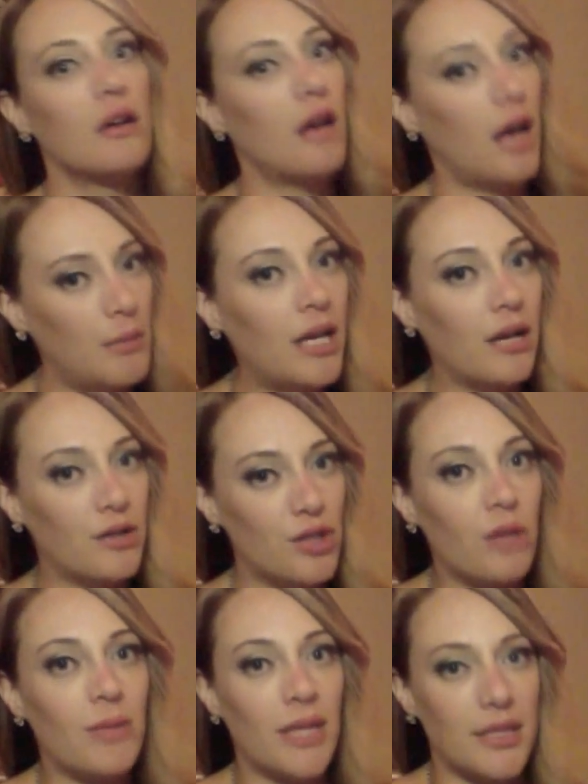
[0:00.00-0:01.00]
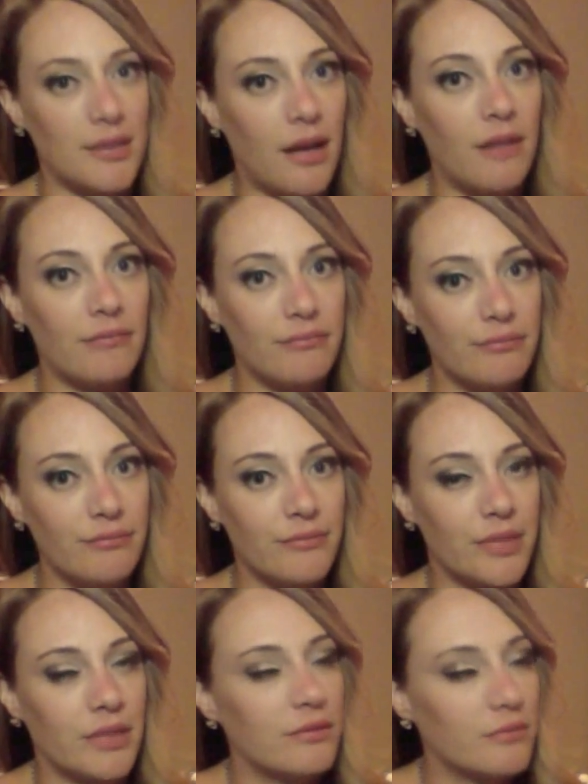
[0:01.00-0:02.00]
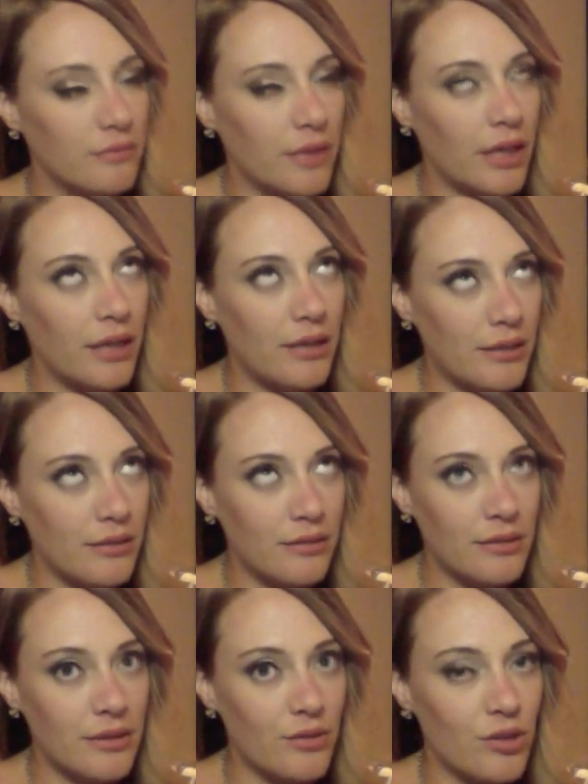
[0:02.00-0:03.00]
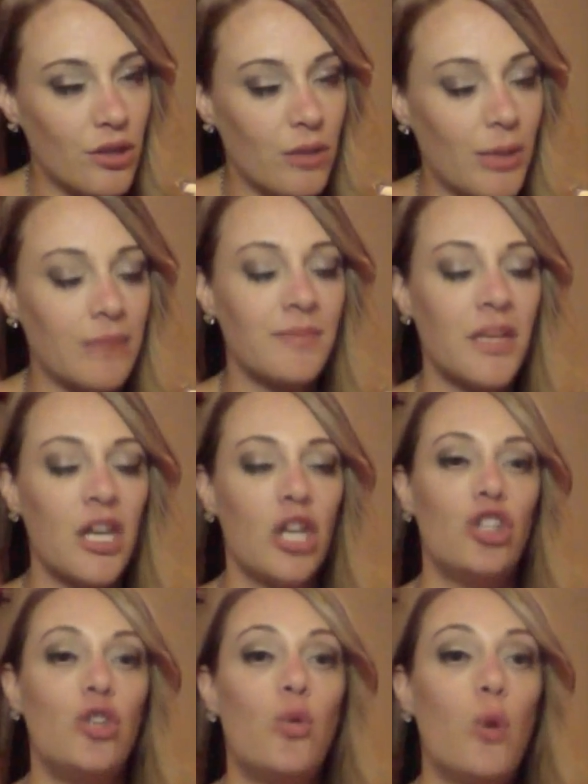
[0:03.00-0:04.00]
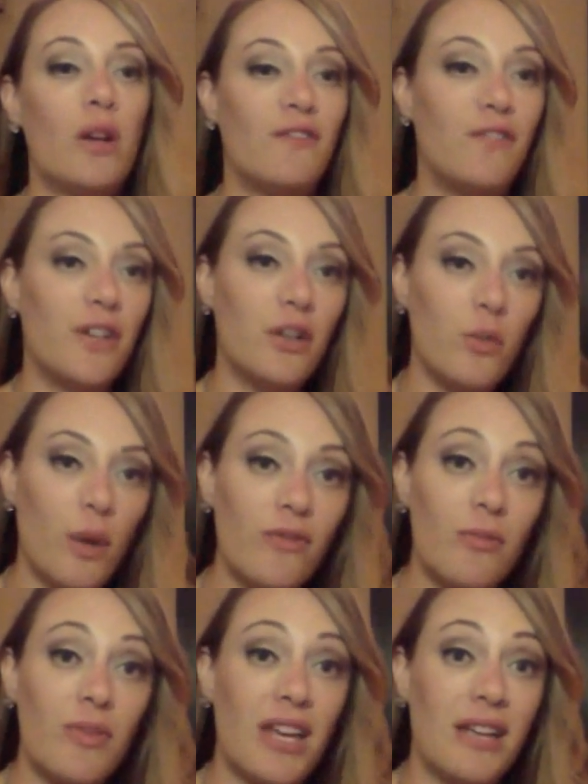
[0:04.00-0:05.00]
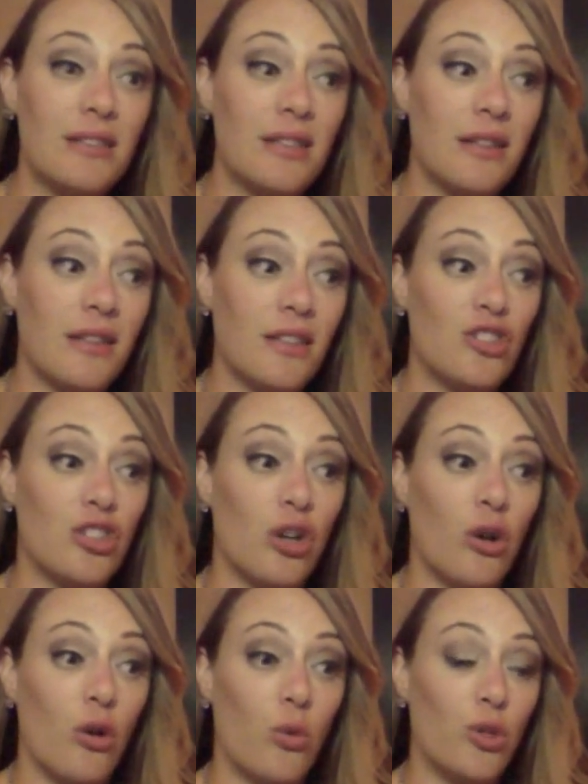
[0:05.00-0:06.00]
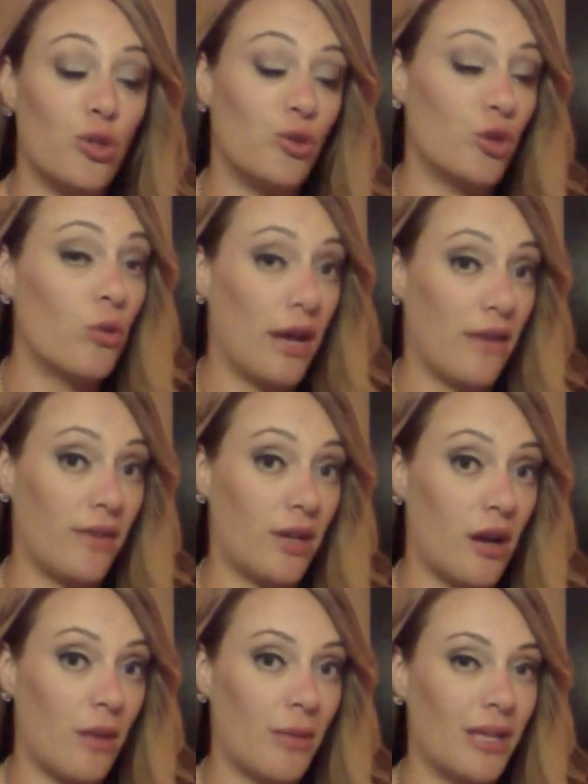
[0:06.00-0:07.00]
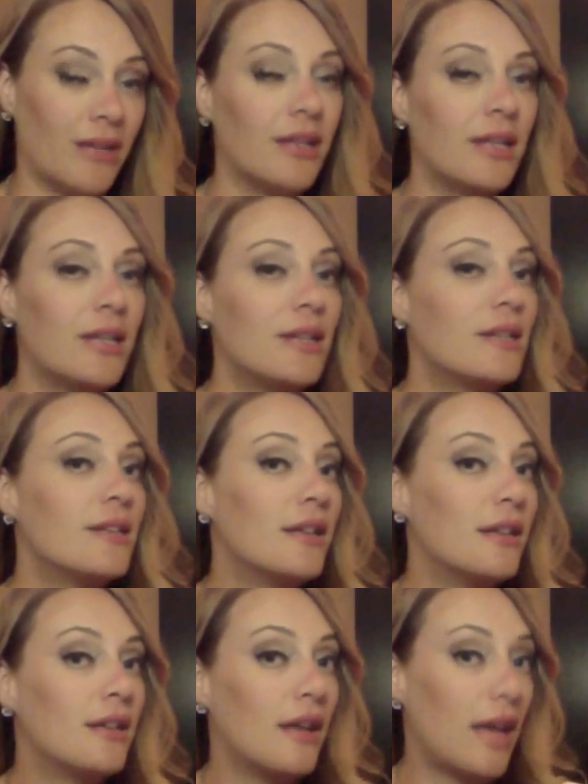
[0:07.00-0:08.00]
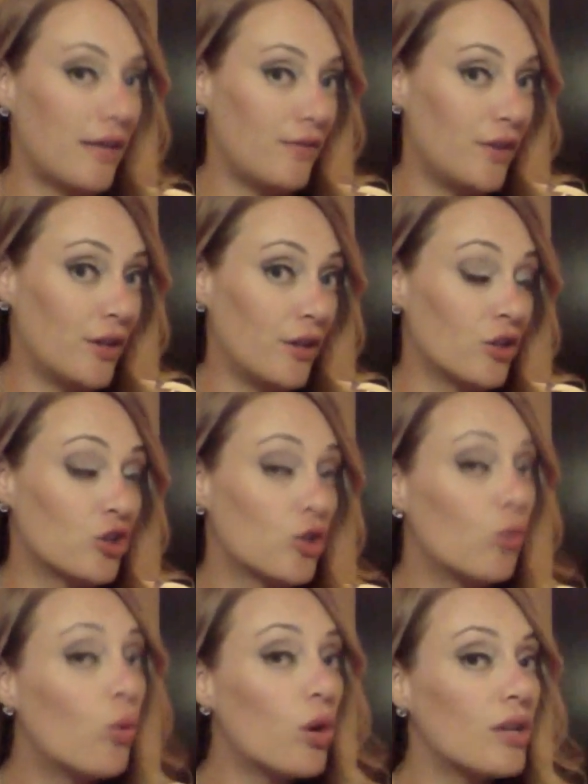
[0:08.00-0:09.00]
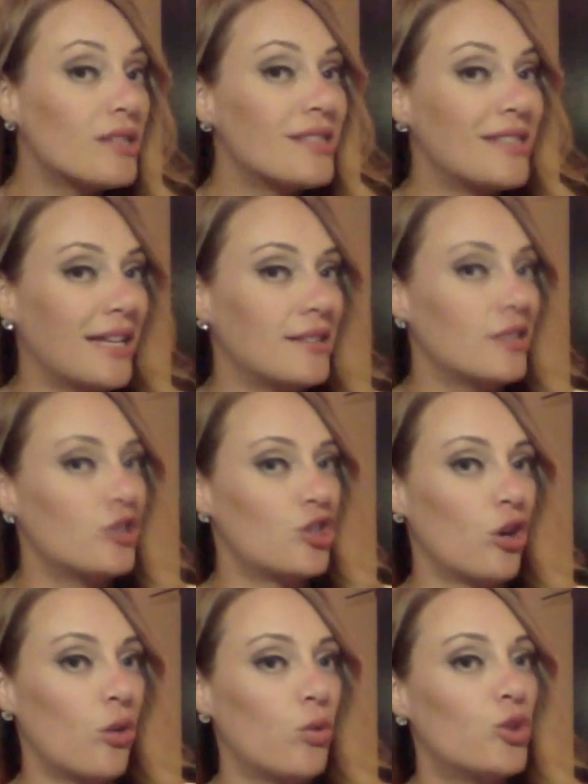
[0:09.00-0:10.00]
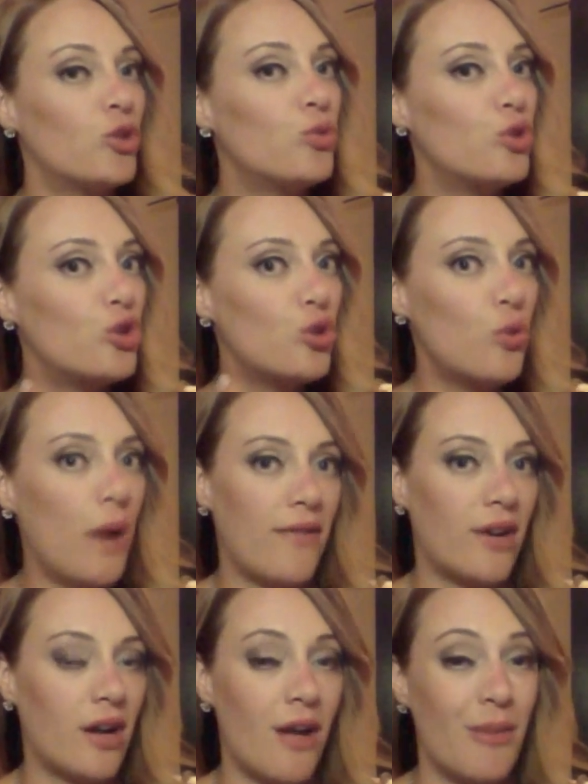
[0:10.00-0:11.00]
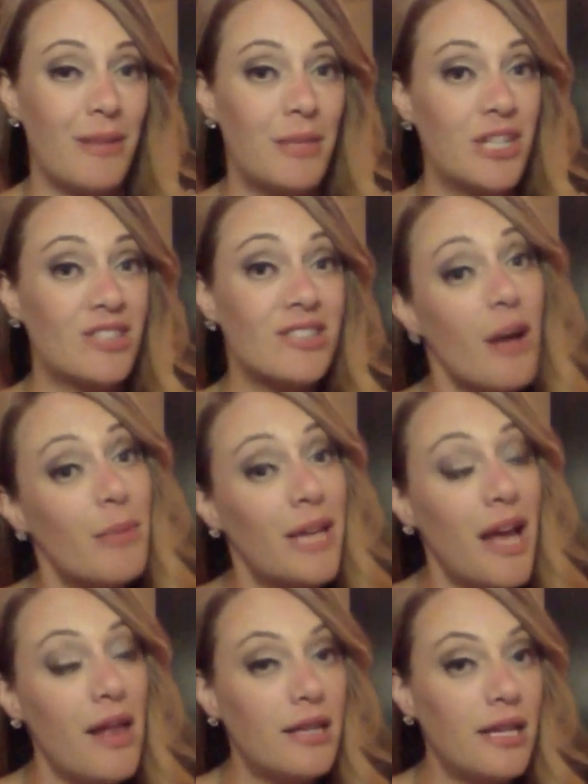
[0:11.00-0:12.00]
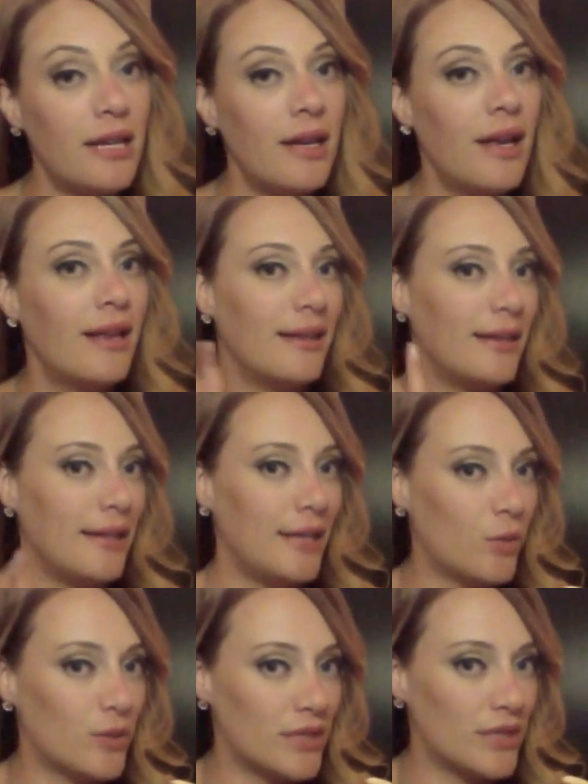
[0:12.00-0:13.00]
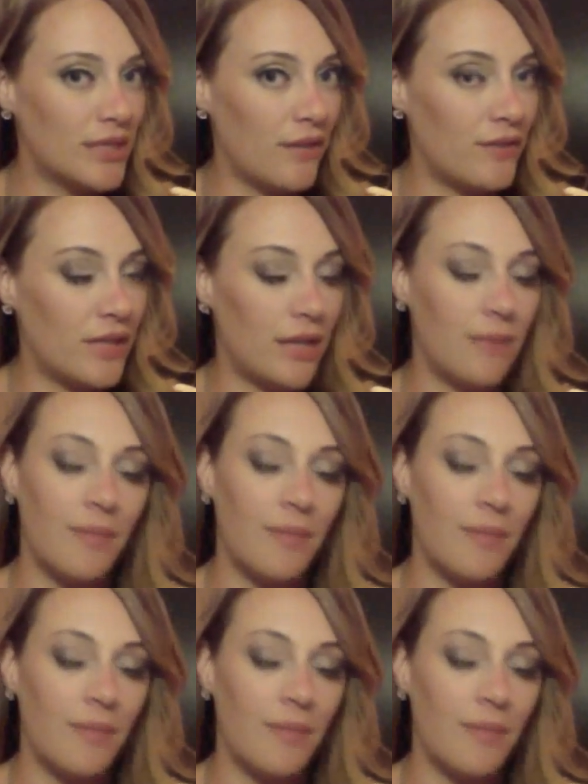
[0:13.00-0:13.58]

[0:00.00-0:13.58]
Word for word: I mean, how charming is that? Right? So charming. You want to veer away from things that show what you don't have in common, and veer towards things that show what you do have in common, because commonality equals safety.